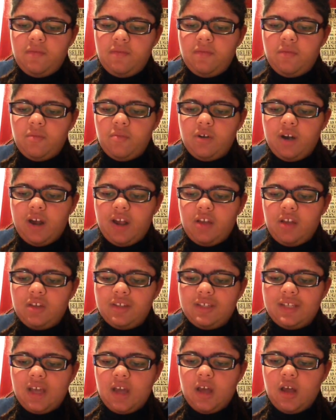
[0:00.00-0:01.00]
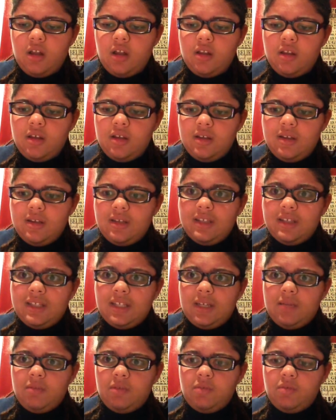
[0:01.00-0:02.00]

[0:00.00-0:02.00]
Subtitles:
from what I could tell, seemed